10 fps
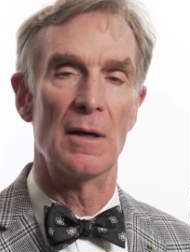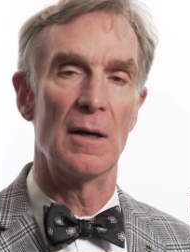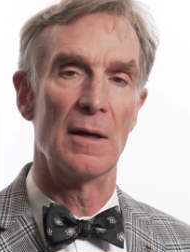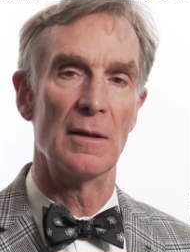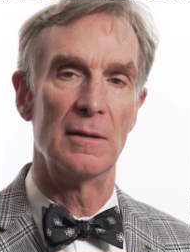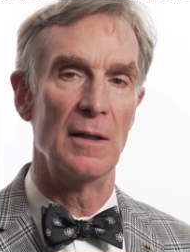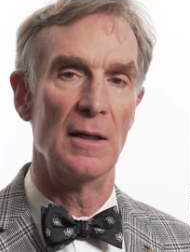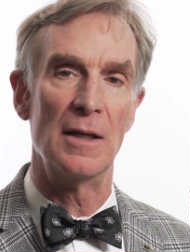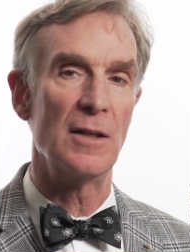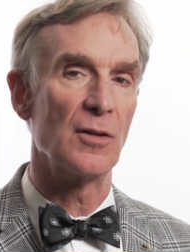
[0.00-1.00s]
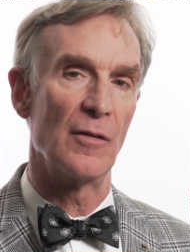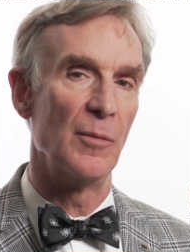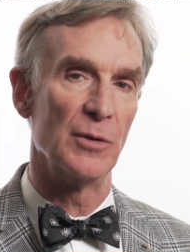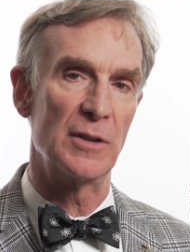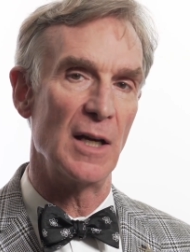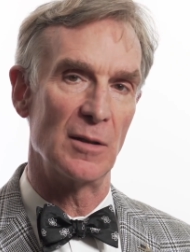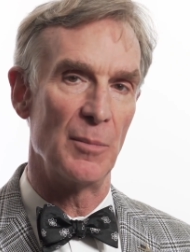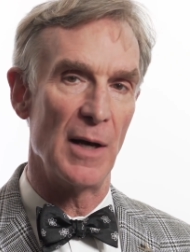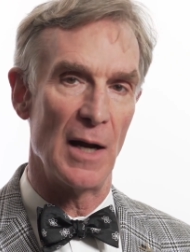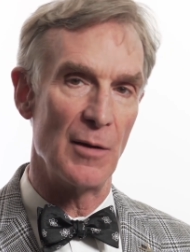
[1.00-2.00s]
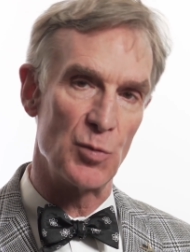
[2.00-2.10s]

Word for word: Uh, and neither of them will take the bet.